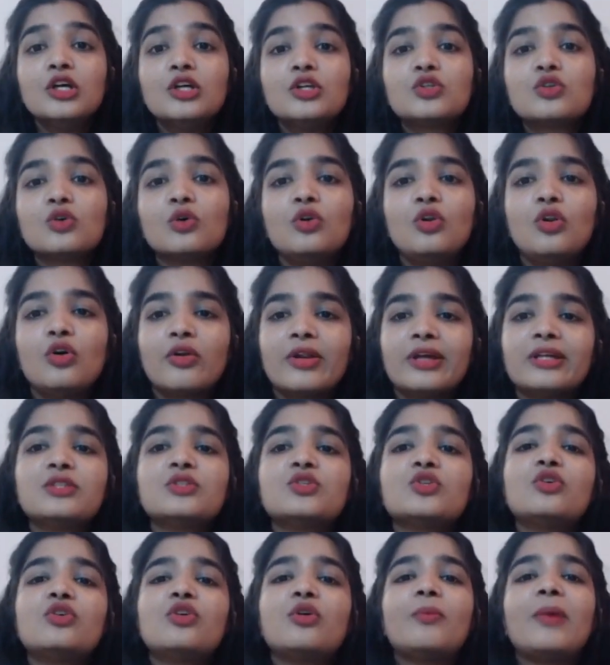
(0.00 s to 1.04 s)
So
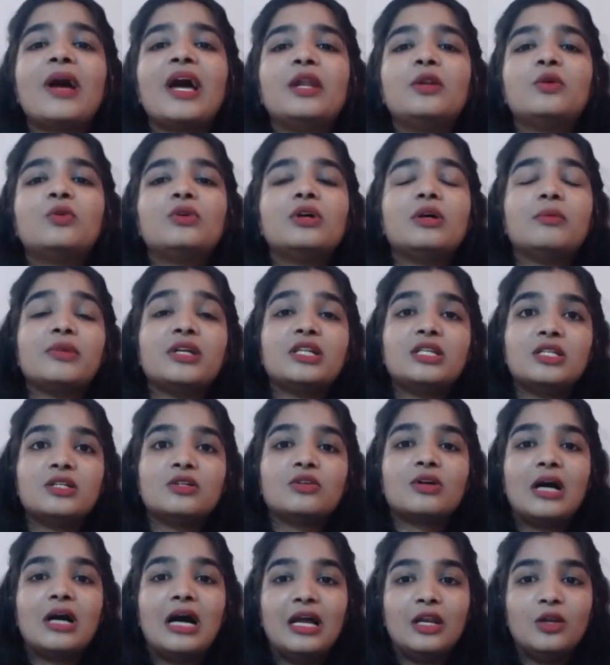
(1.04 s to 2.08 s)
Lorenzo Romano
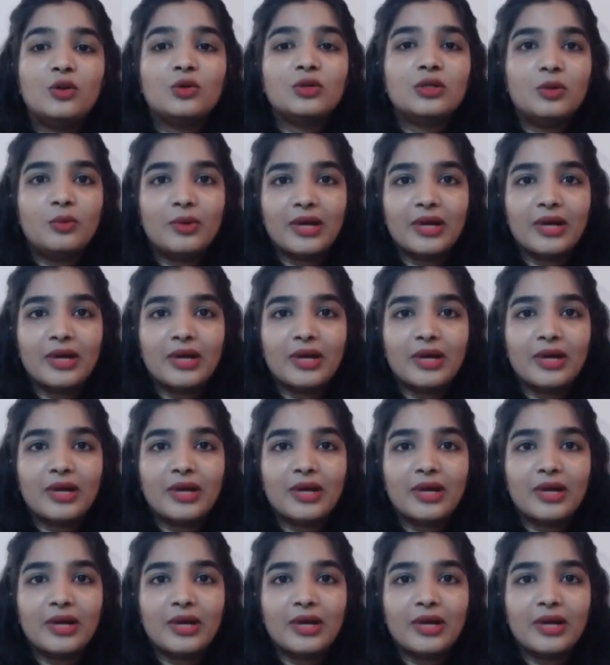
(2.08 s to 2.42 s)
Amedeo Carlo